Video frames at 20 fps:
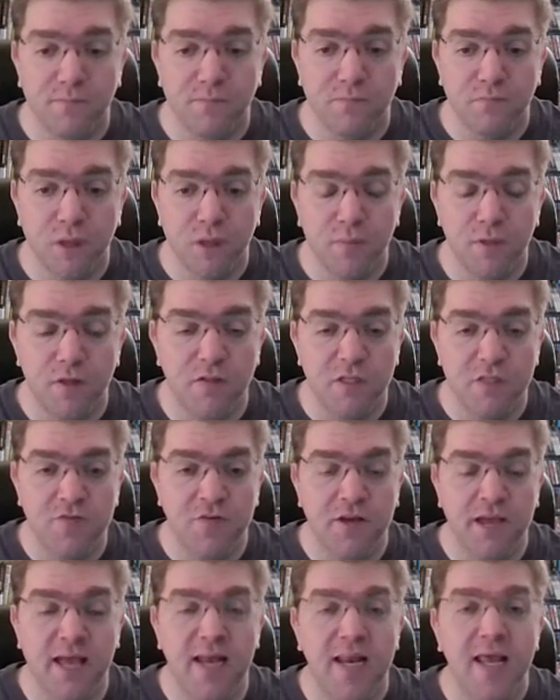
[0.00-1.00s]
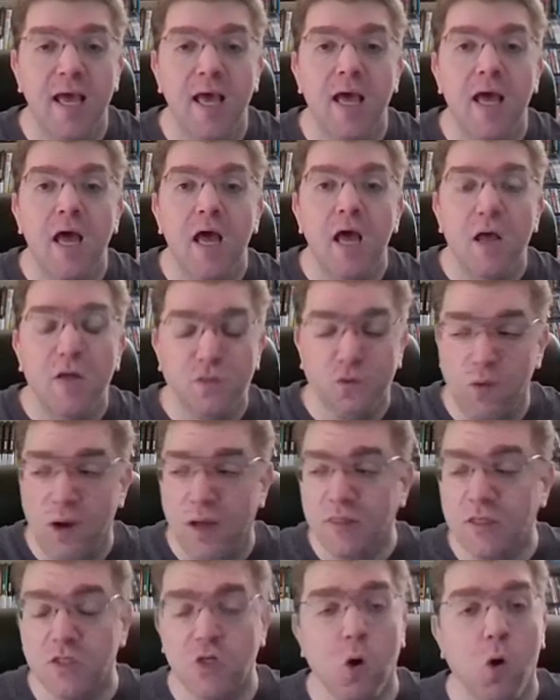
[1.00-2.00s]
Let's forget,
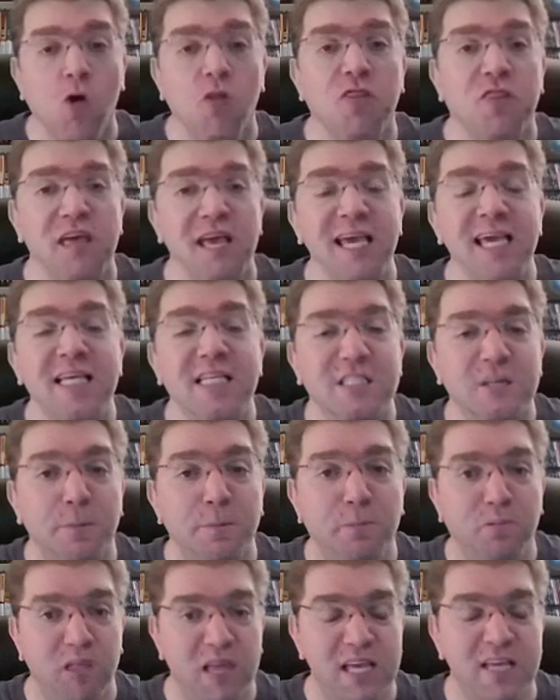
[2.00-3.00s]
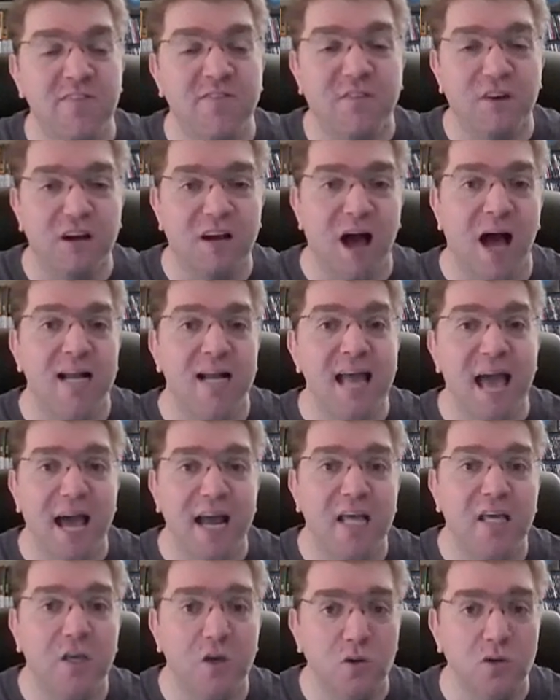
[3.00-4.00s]
throughout this whole thing, he's completely forgotten how
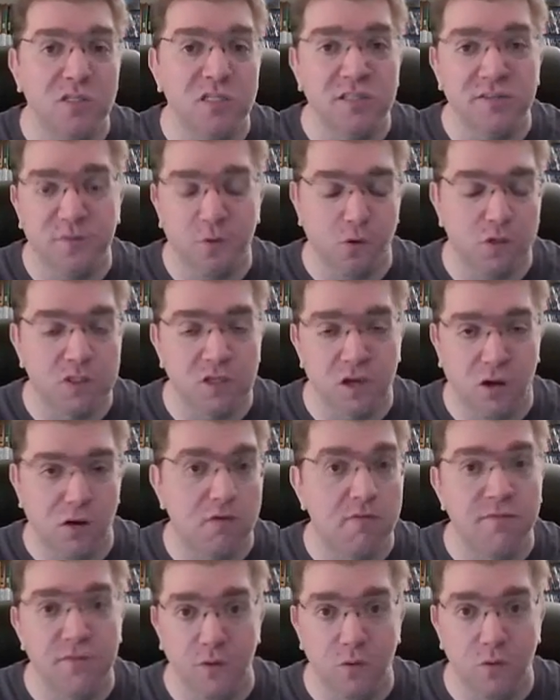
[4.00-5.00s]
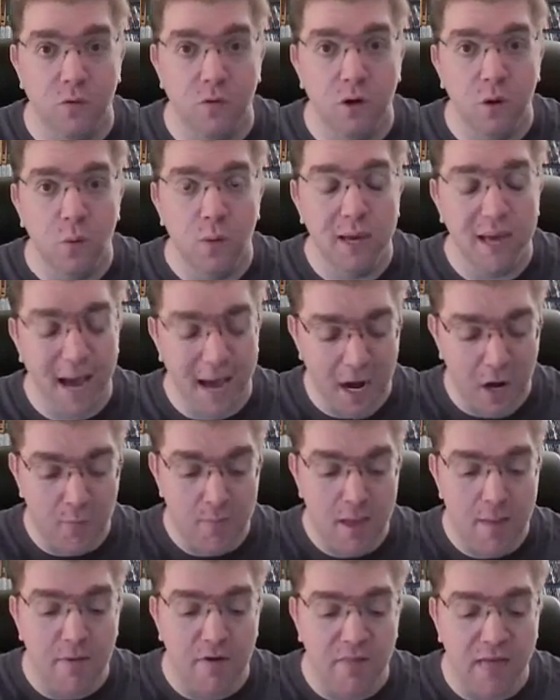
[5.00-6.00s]
to use his Force Kung Fu. We gotta
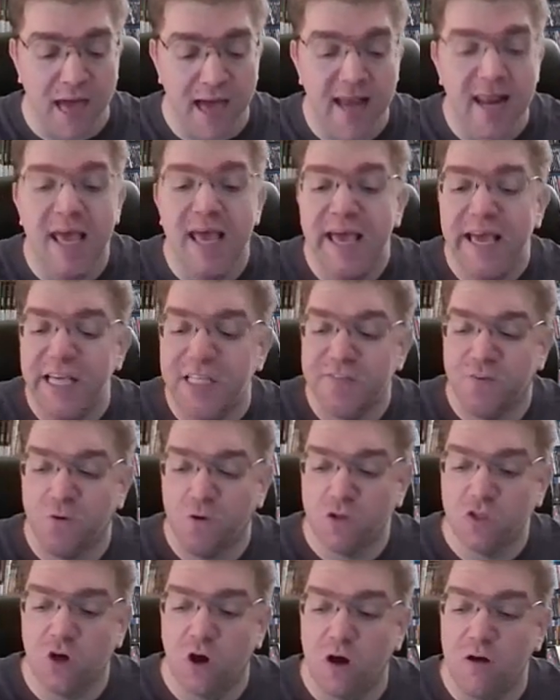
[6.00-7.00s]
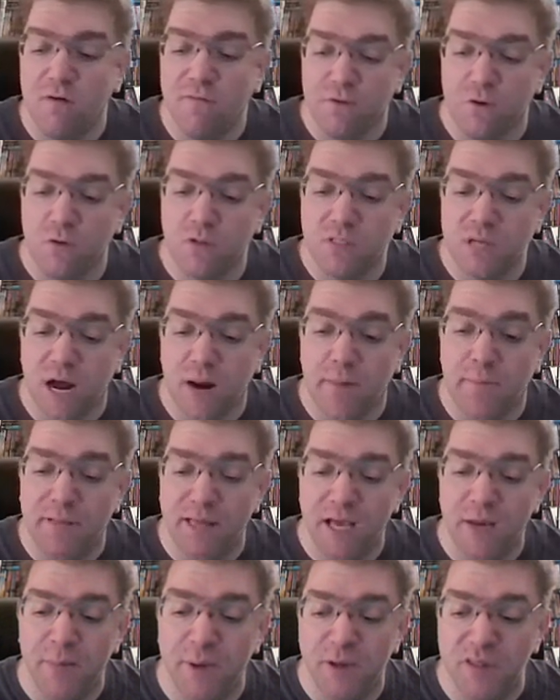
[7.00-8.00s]
remember that. His Force Kung Fu is not
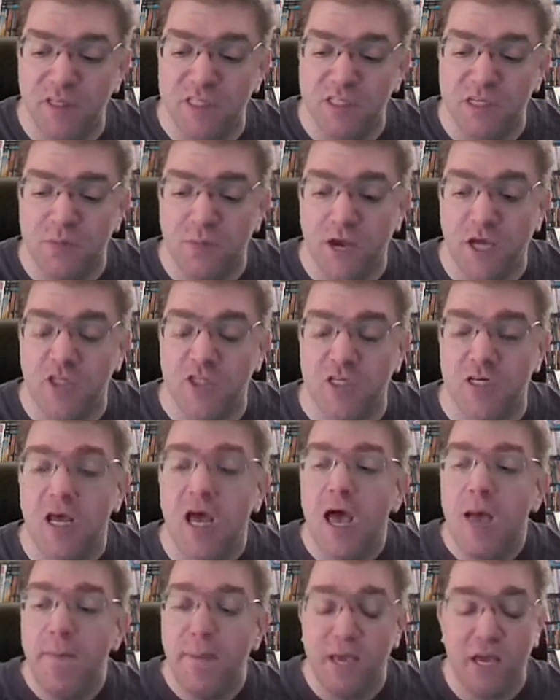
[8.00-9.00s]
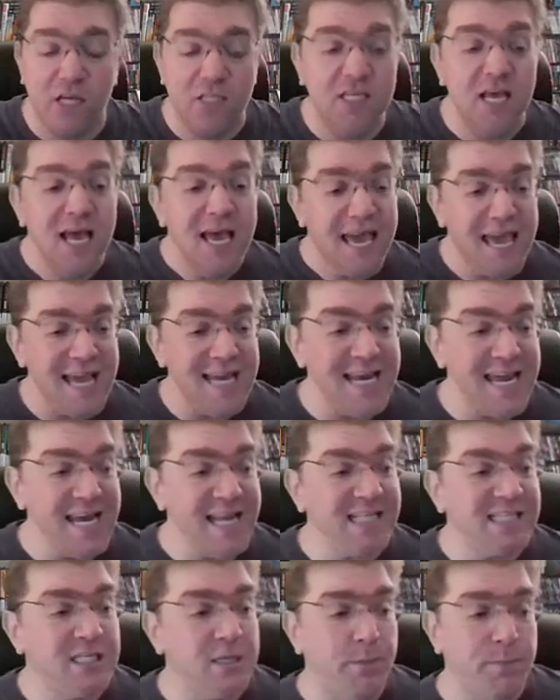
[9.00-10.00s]
applicable in this situation because he
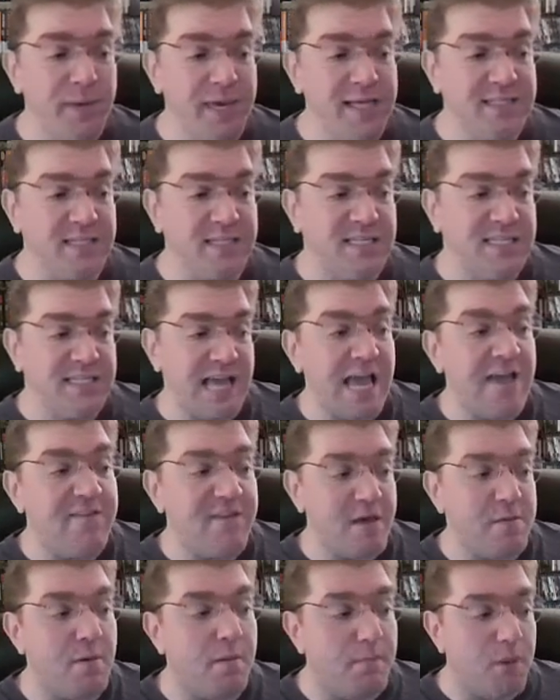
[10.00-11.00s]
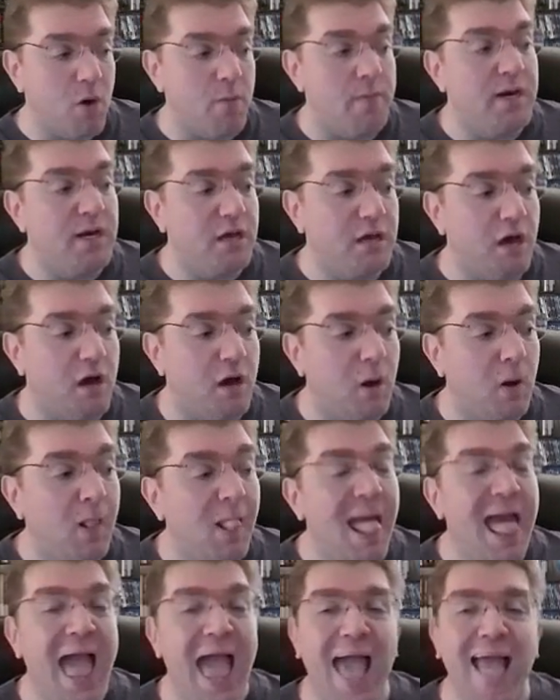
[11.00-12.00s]
needed Sabine to save him a moment ago,
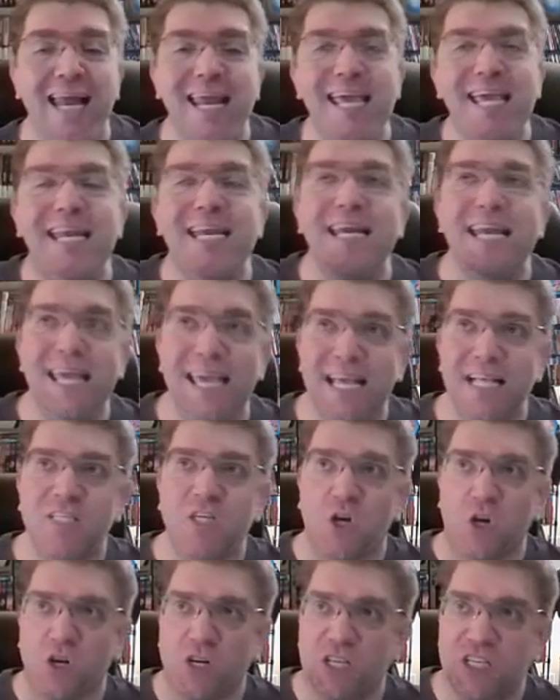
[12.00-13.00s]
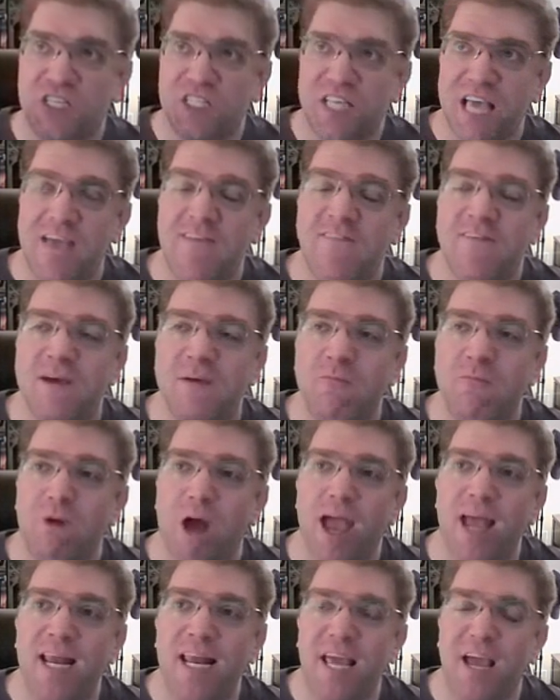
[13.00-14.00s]
and he needs her to save him
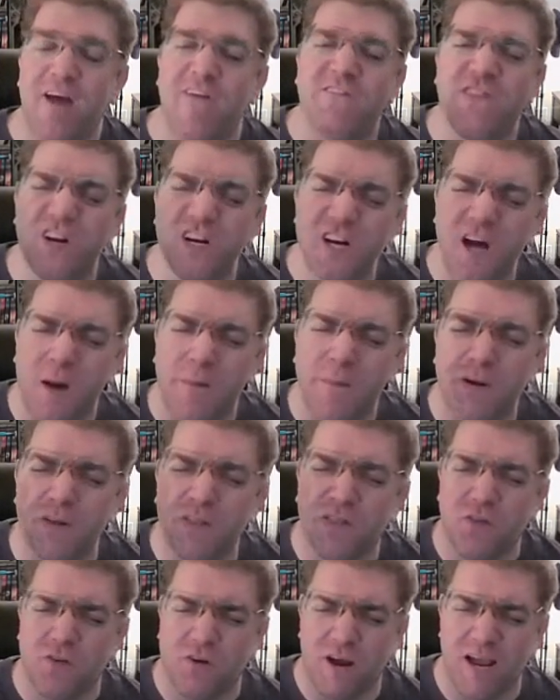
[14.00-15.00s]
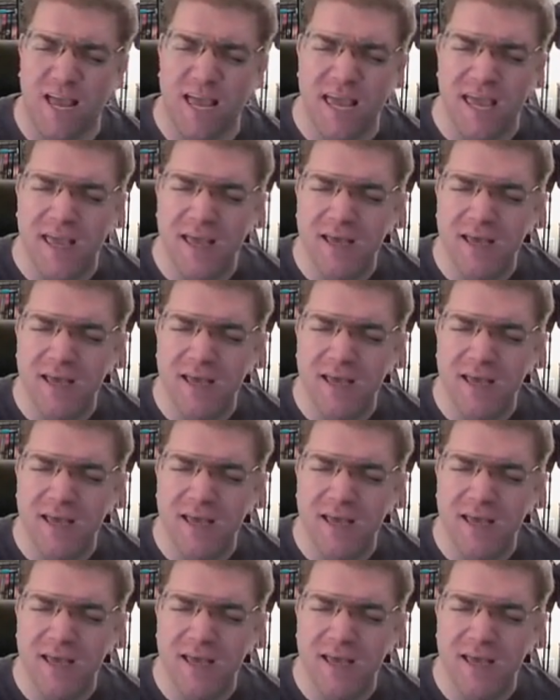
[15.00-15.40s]
right here for number 3.